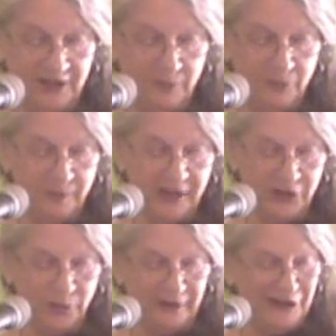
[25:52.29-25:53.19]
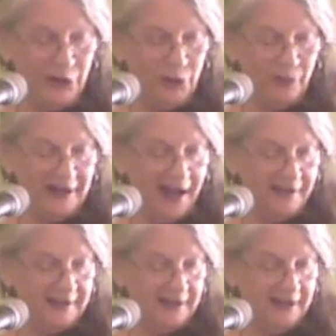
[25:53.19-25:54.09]
lives in a perpetually new
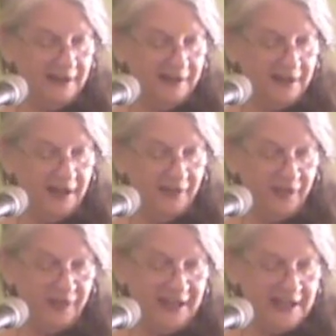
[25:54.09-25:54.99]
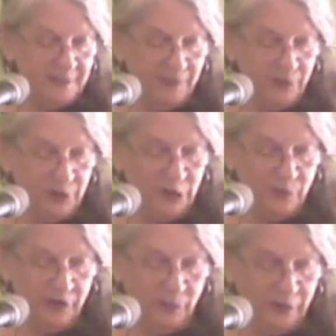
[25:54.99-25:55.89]
reality. The things people
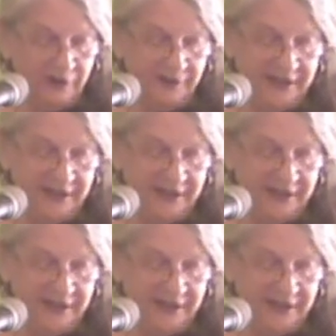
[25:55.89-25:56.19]
do in the